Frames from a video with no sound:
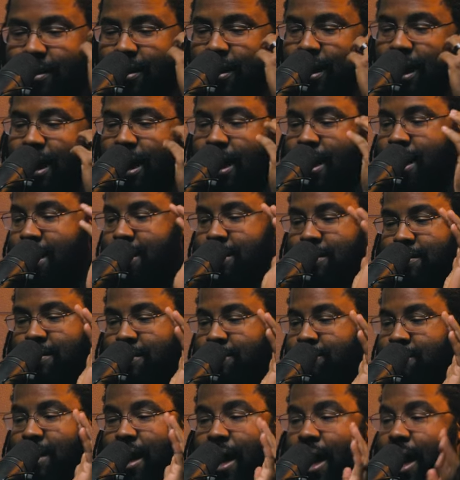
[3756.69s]
and
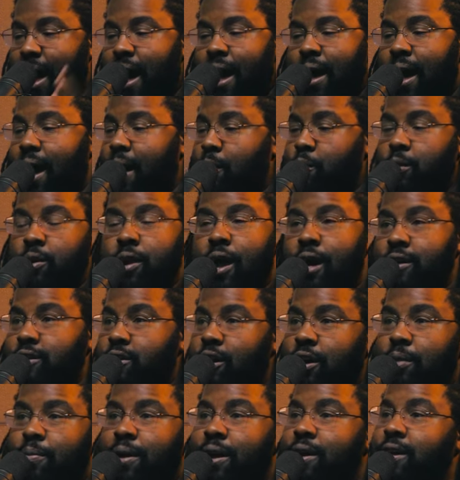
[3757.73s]
I, I, will not
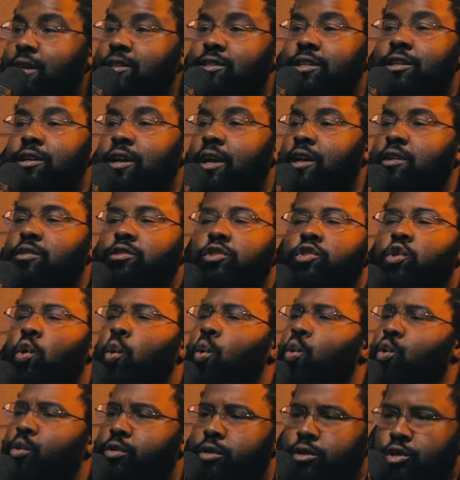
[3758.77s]
talk about it because it, it
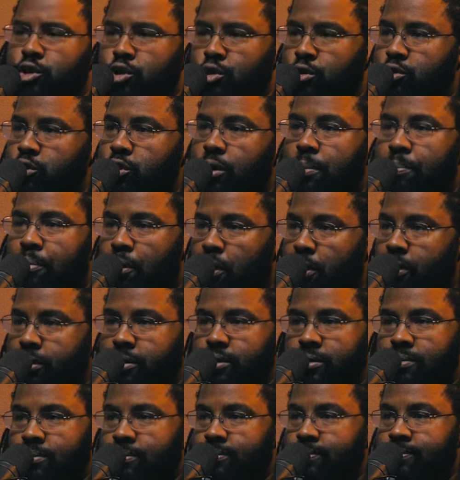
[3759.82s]
tore the church
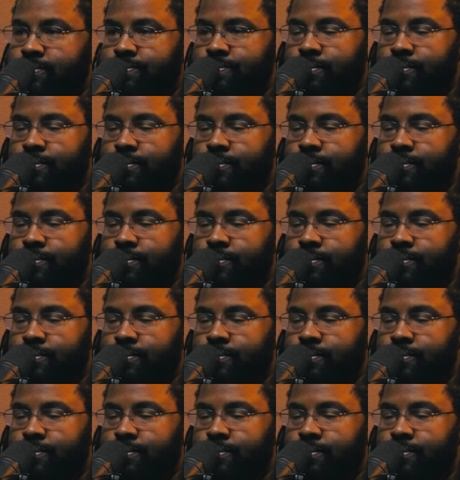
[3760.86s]
apart. Okay.